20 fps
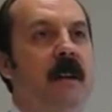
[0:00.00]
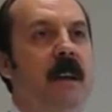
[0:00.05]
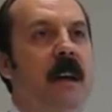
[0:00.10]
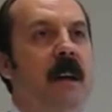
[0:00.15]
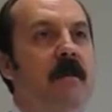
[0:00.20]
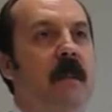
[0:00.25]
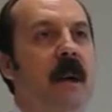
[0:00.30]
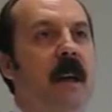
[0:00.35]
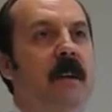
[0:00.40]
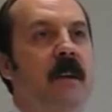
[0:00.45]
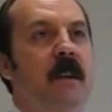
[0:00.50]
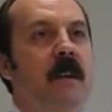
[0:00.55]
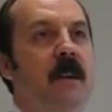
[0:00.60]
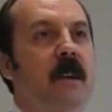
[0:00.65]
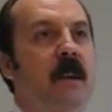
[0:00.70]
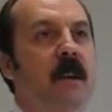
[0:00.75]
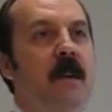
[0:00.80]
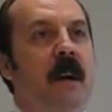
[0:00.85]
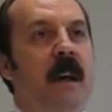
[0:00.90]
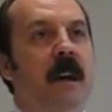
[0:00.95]
so that meant
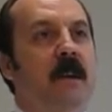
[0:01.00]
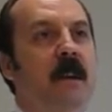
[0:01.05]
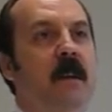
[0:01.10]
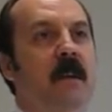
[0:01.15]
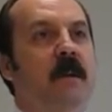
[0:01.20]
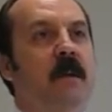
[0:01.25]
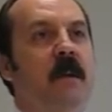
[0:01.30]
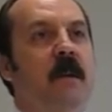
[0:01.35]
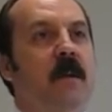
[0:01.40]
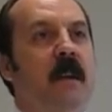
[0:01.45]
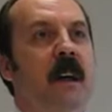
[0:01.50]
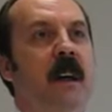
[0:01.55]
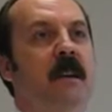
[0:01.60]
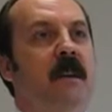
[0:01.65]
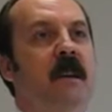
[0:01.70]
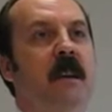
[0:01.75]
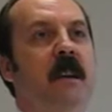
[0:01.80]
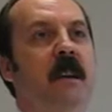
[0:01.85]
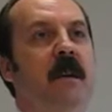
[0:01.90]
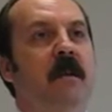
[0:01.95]
that you had those few
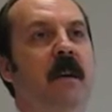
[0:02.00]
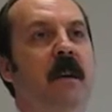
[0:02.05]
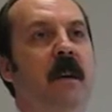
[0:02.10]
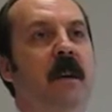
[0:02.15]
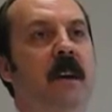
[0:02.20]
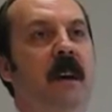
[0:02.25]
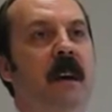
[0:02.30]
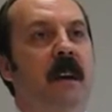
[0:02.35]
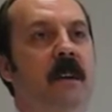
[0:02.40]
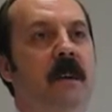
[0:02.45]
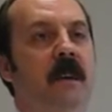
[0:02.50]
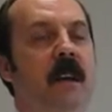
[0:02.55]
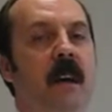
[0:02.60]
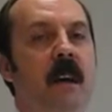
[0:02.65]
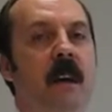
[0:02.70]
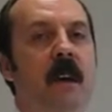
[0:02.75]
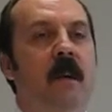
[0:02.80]
days to do other things.